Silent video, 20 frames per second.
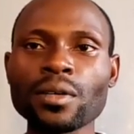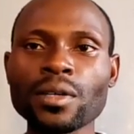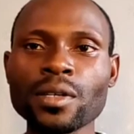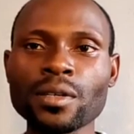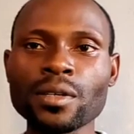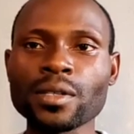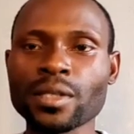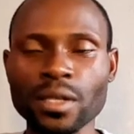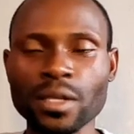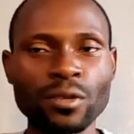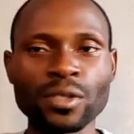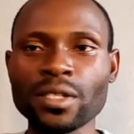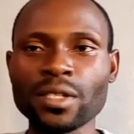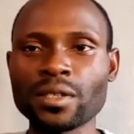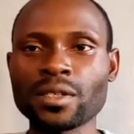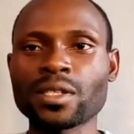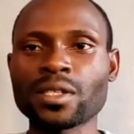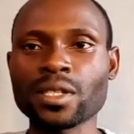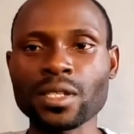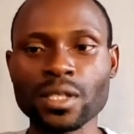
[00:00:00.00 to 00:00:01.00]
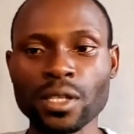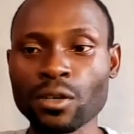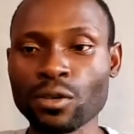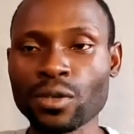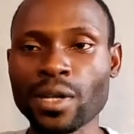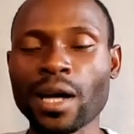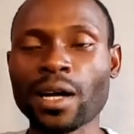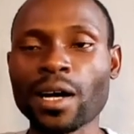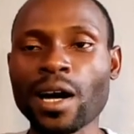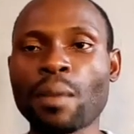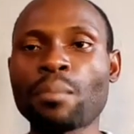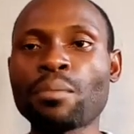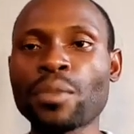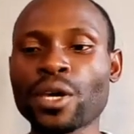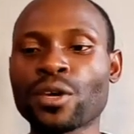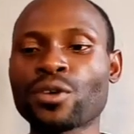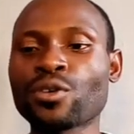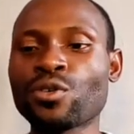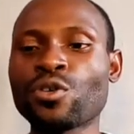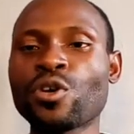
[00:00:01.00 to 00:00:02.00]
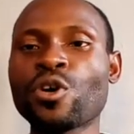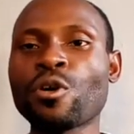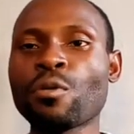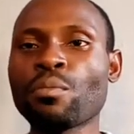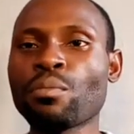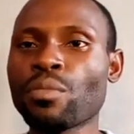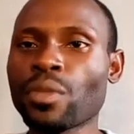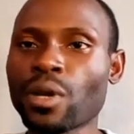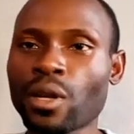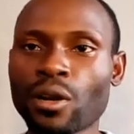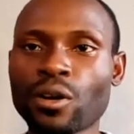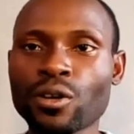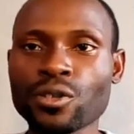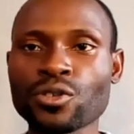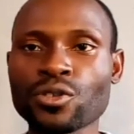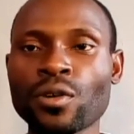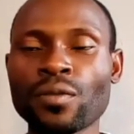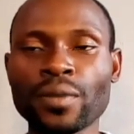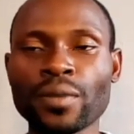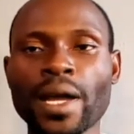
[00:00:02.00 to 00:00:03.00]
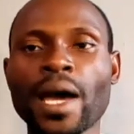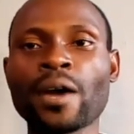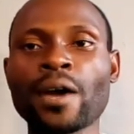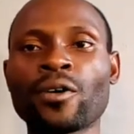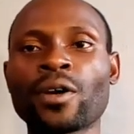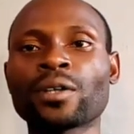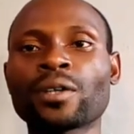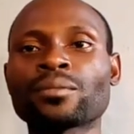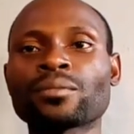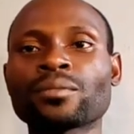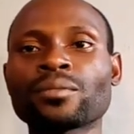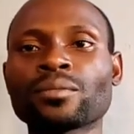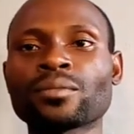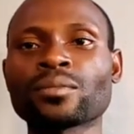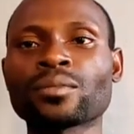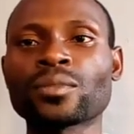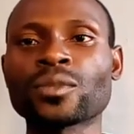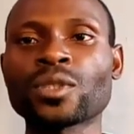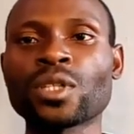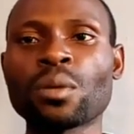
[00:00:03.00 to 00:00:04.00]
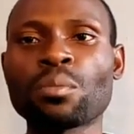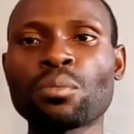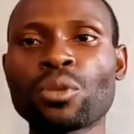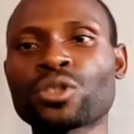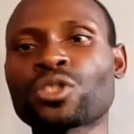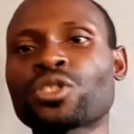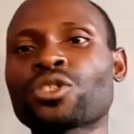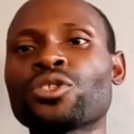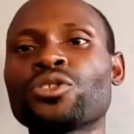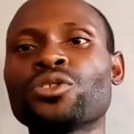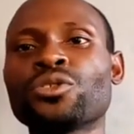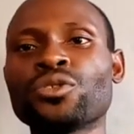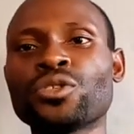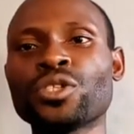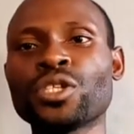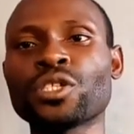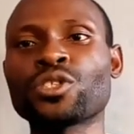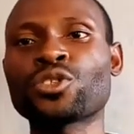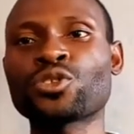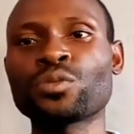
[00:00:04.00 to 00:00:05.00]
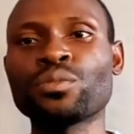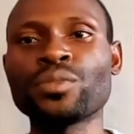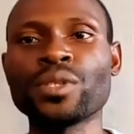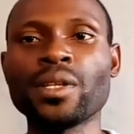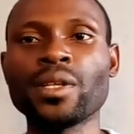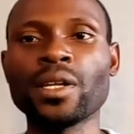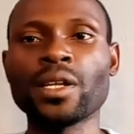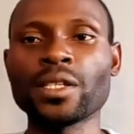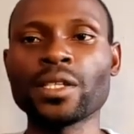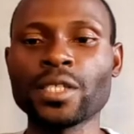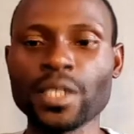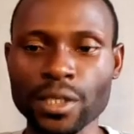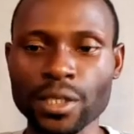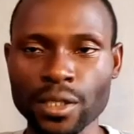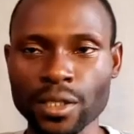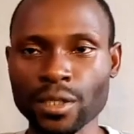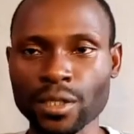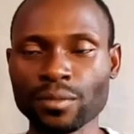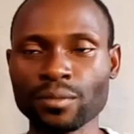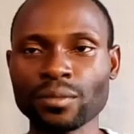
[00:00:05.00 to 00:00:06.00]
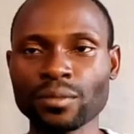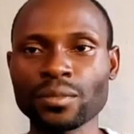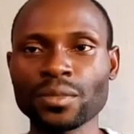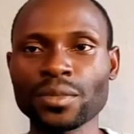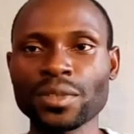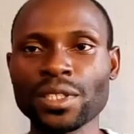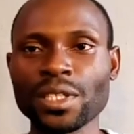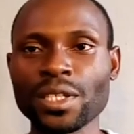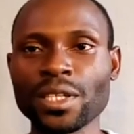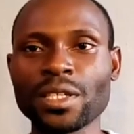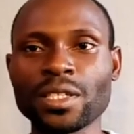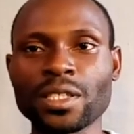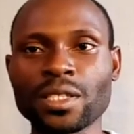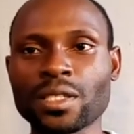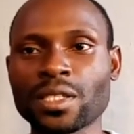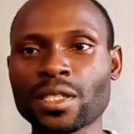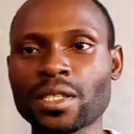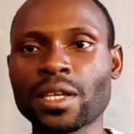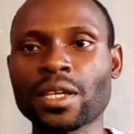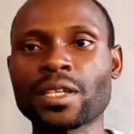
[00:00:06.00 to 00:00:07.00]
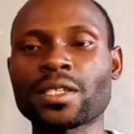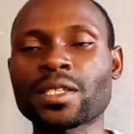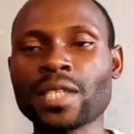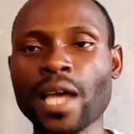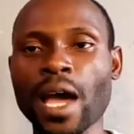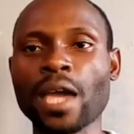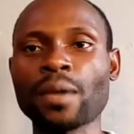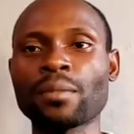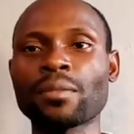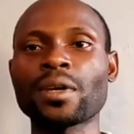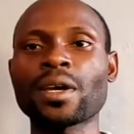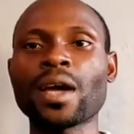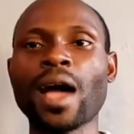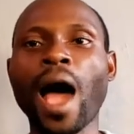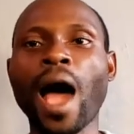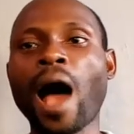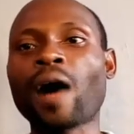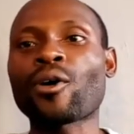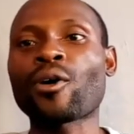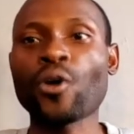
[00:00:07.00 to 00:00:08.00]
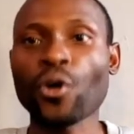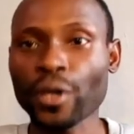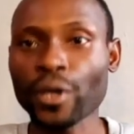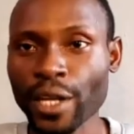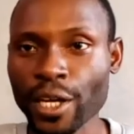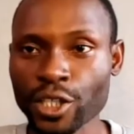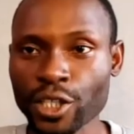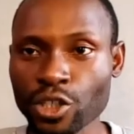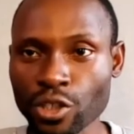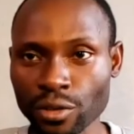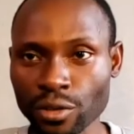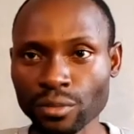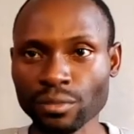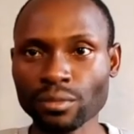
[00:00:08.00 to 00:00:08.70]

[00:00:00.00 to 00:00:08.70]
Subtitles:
It's a skill that can make you millions of naira, but you need to be diligent. It takes time and connection.